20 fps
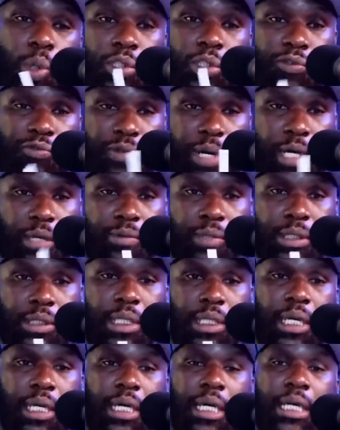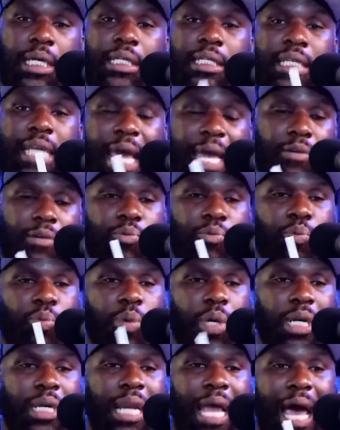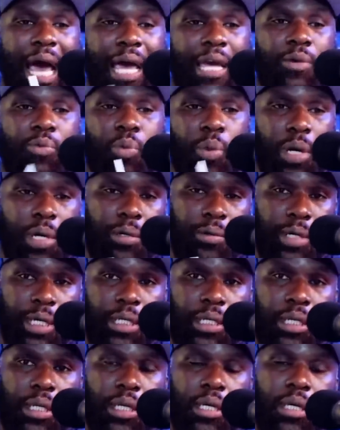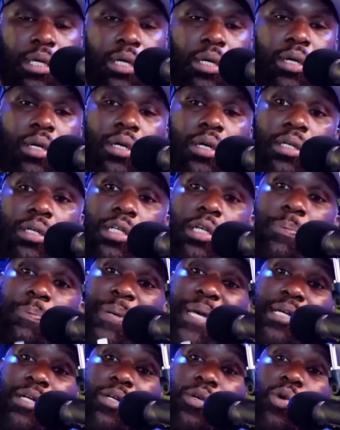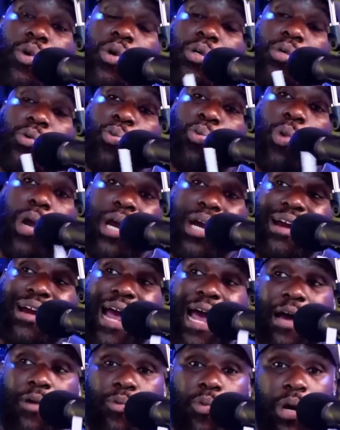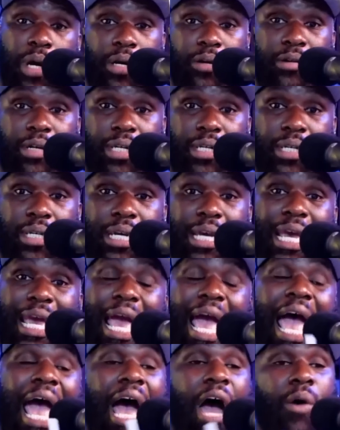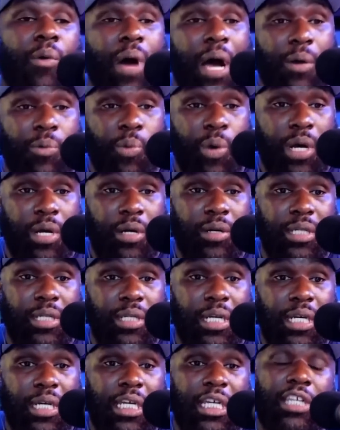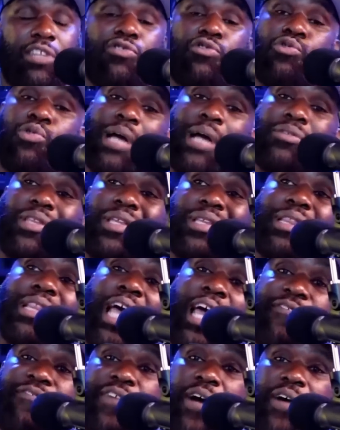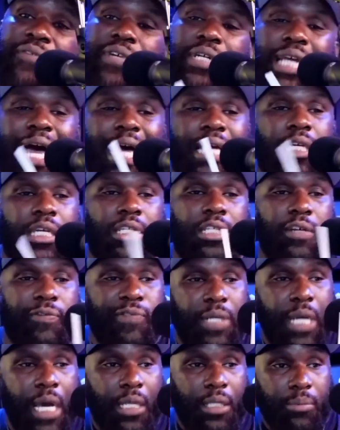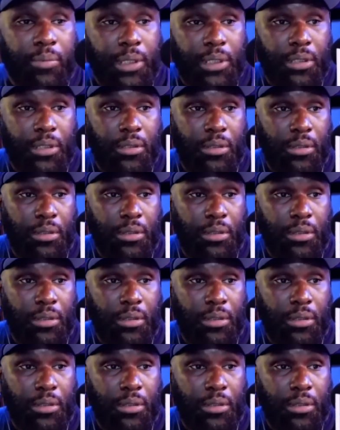fragrance that when I wear it, depending on where I wear it, how I wear it, and throughout the life of it, I get different elements.